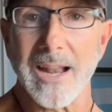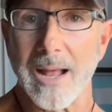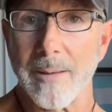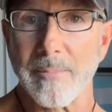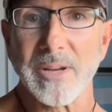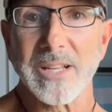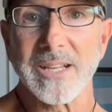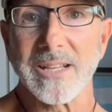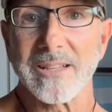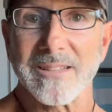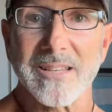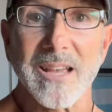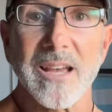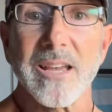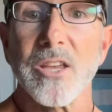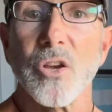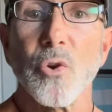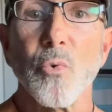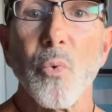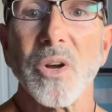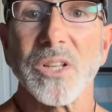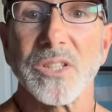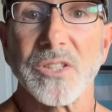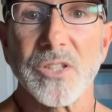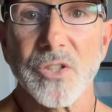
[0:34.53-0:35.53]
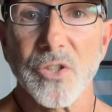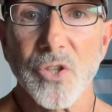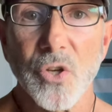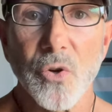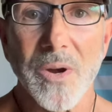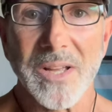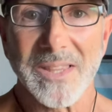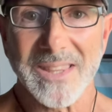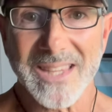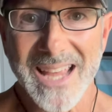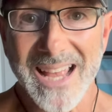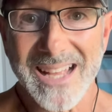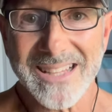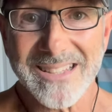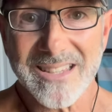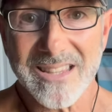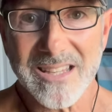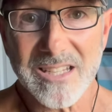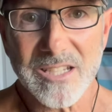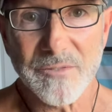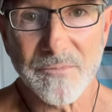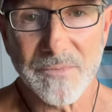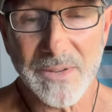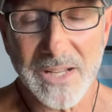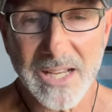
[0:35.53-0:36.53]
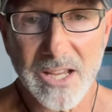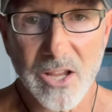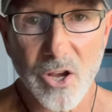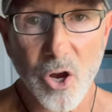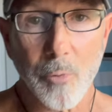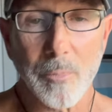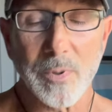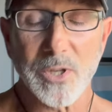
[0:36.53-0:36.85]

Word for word: I'm gonna tell you what to do at the end of this video,